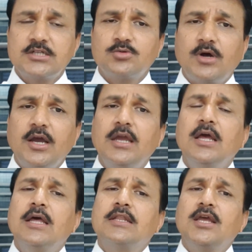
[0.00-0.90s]
That's why
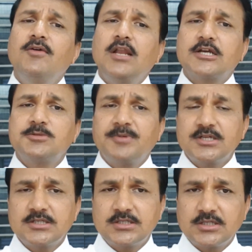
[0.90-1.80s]
they will express